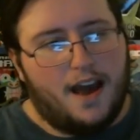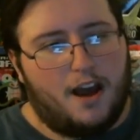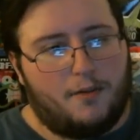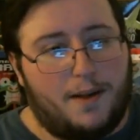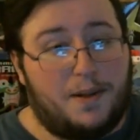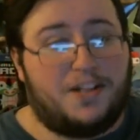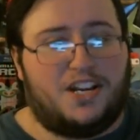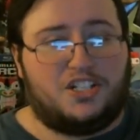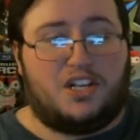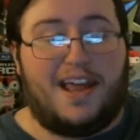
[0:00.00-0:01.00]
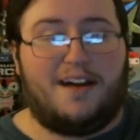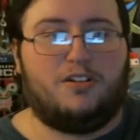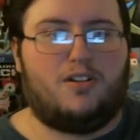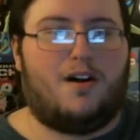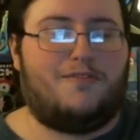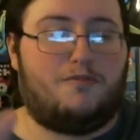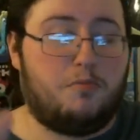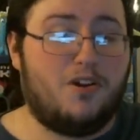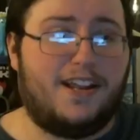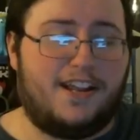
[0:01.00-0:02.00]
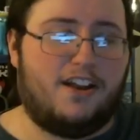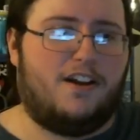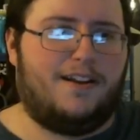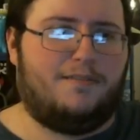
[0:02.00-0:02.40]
Rampage actually held off pretty good.